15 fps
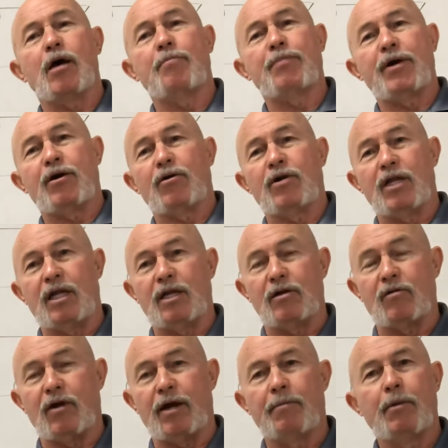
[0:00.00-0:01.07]
a
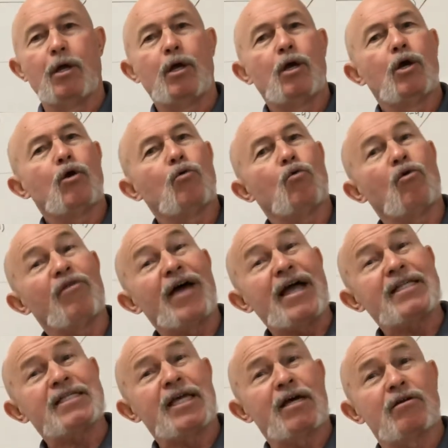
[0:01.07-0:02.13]
parallelogram. Well,
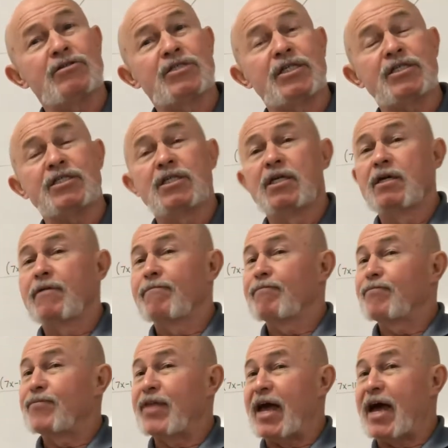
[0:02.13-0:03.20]
that tells us
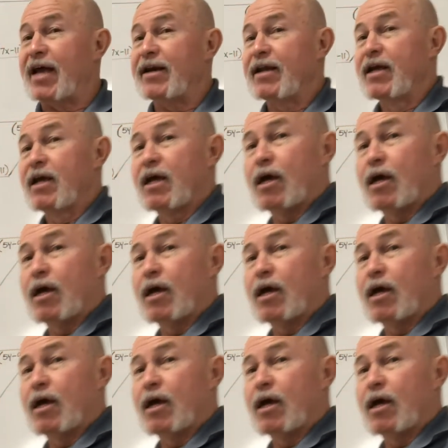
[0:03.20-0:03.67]
that